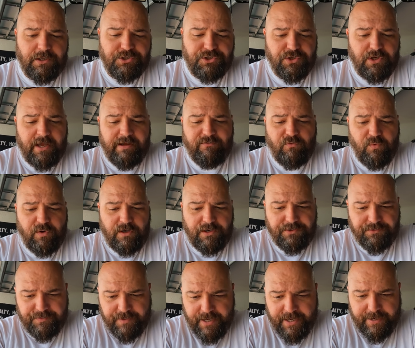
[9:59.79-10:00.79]
Should I ever
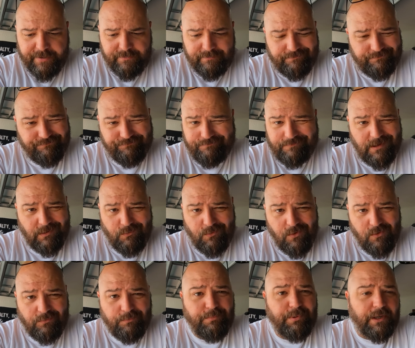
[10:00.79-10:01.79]
want to do that, I
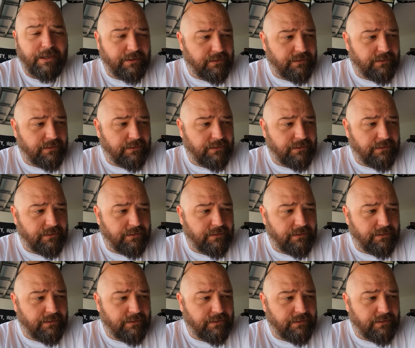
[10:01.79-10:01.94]
won't,